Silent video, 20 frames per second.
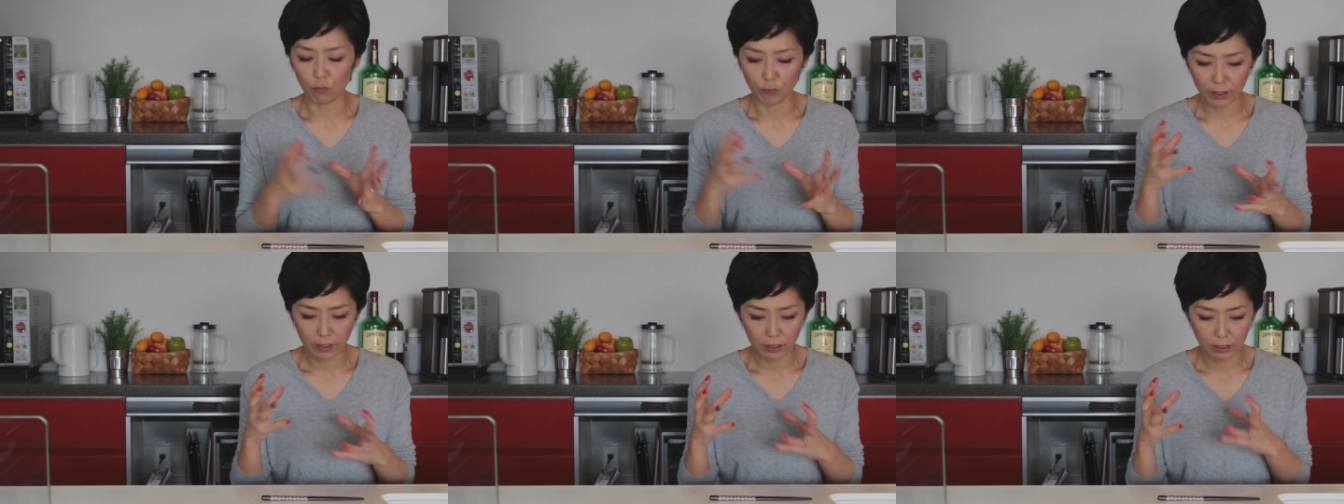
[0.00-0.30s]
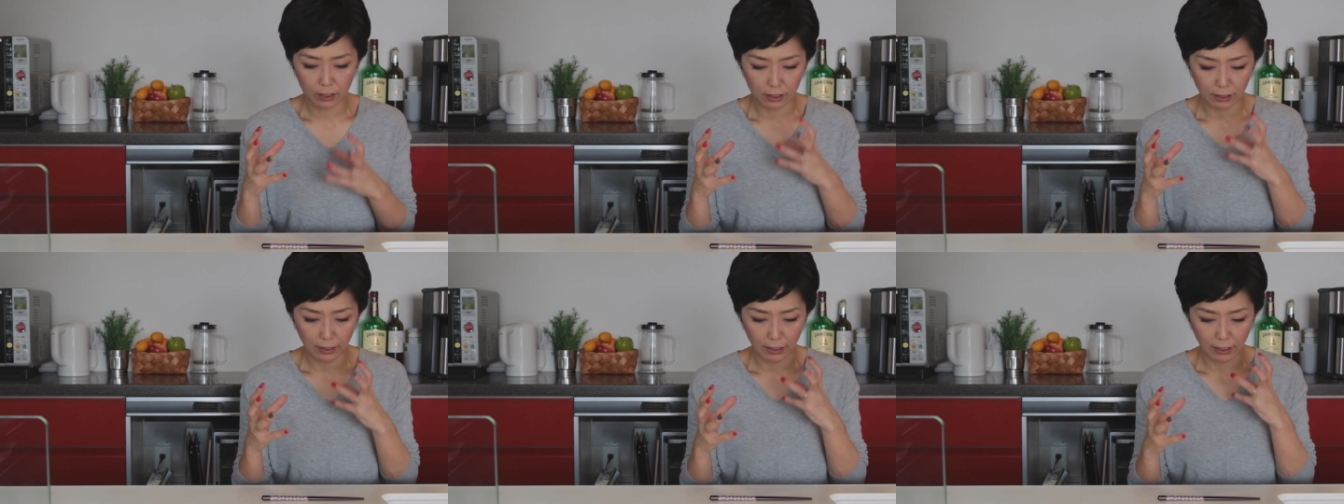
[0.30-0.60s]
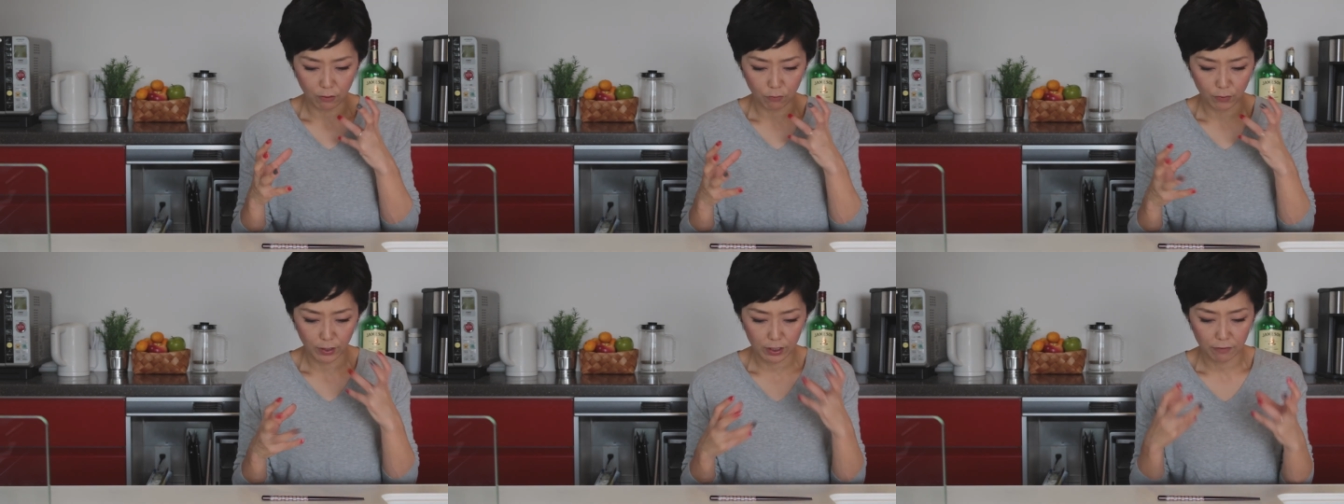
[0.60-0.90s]

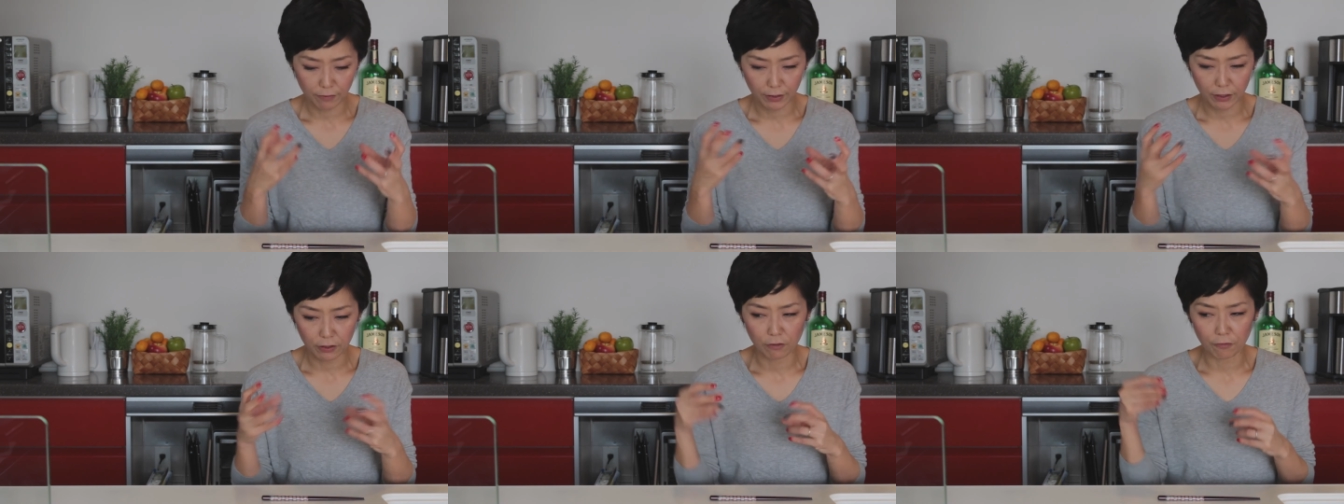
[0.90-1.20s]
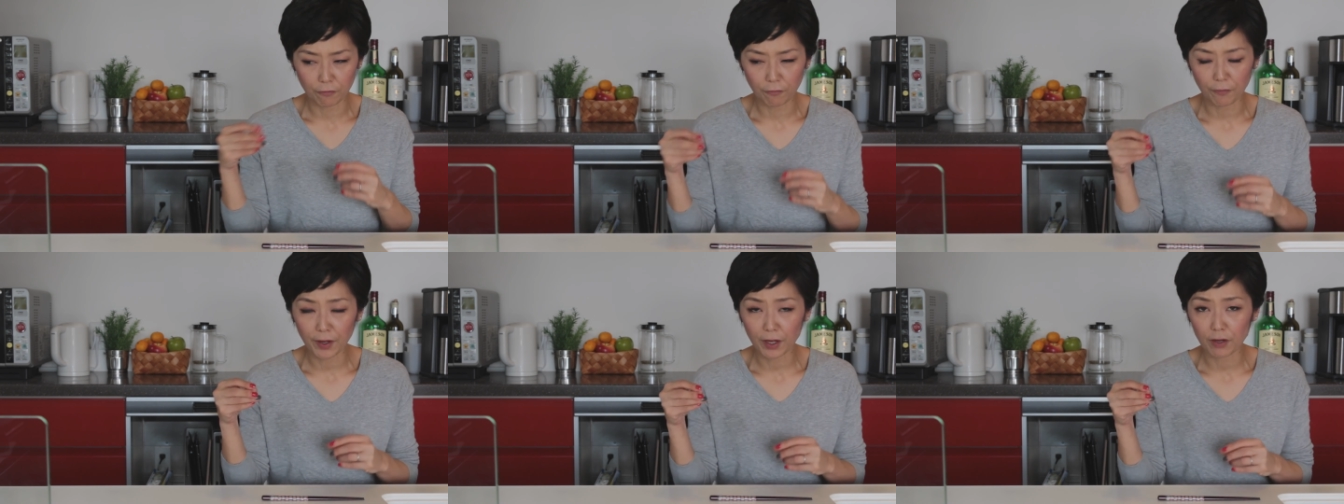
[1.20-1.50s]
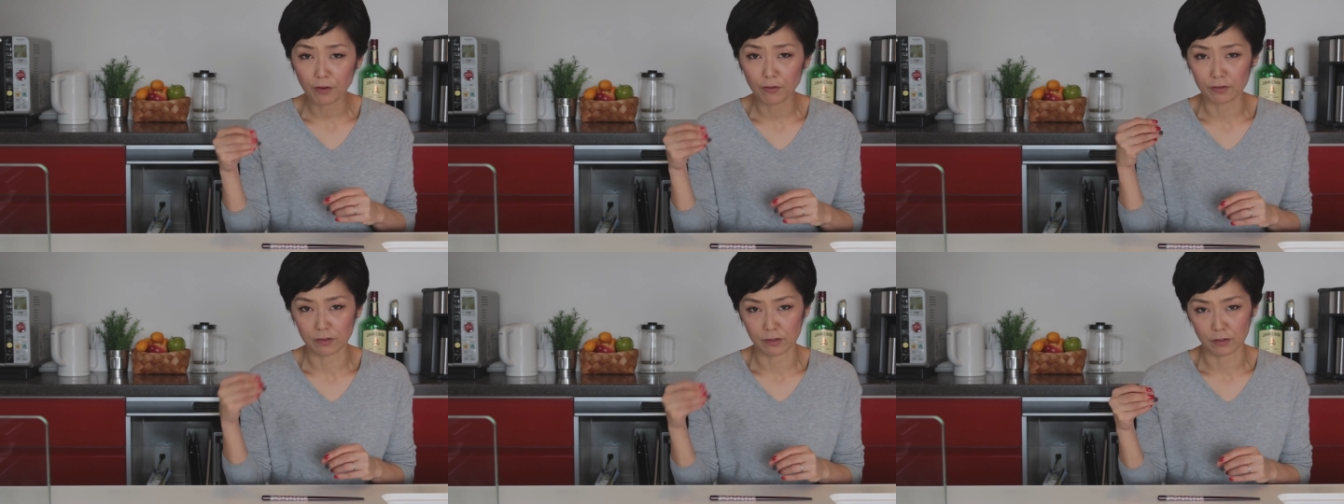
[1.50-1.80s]
which one you
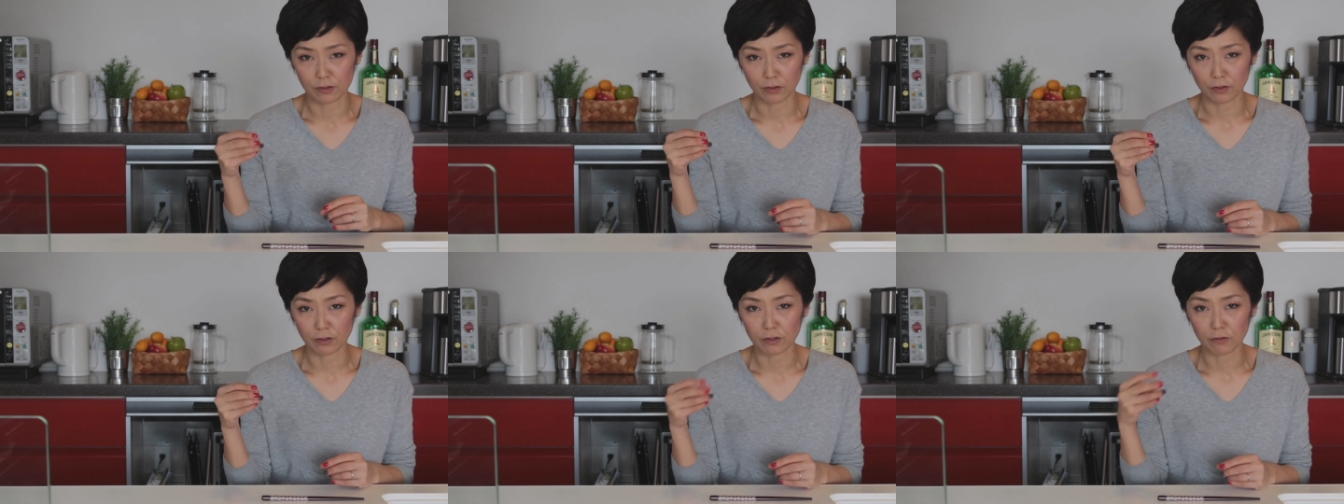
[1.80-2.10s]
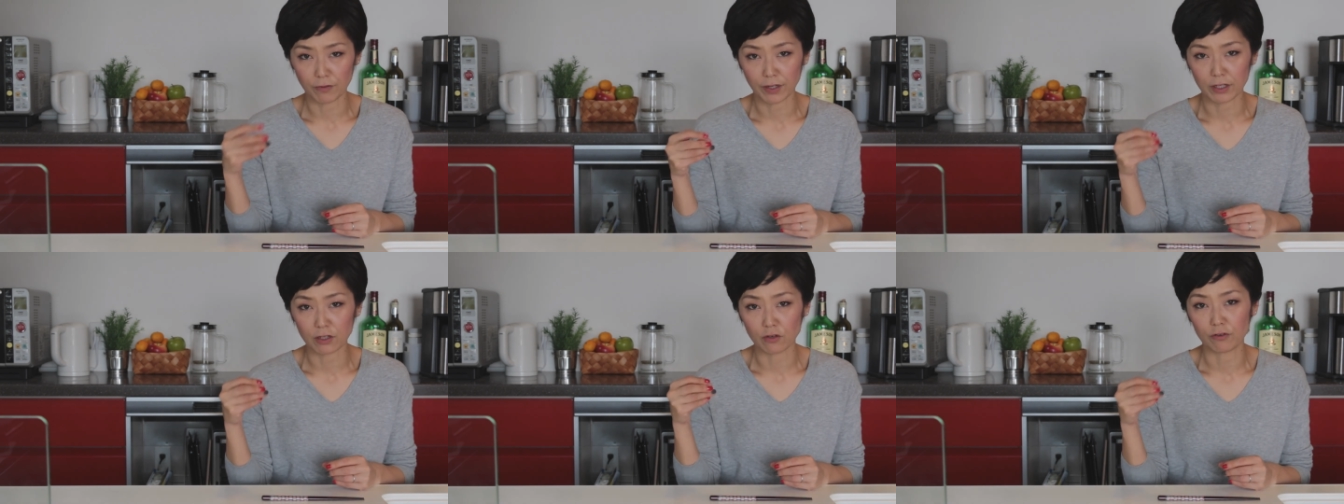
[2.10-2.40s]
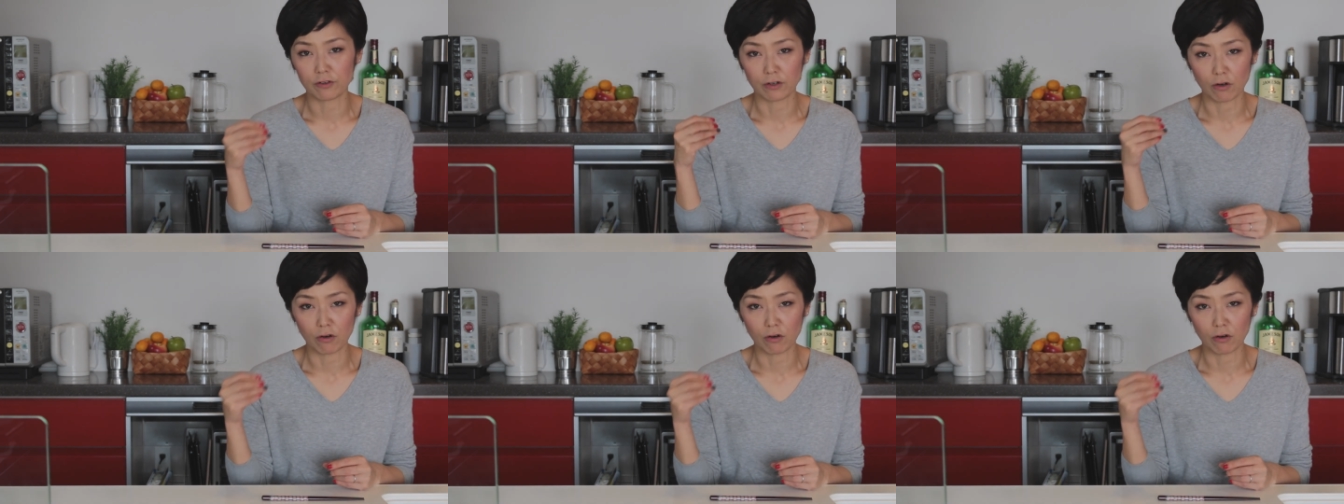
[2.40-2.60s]
feel is good when you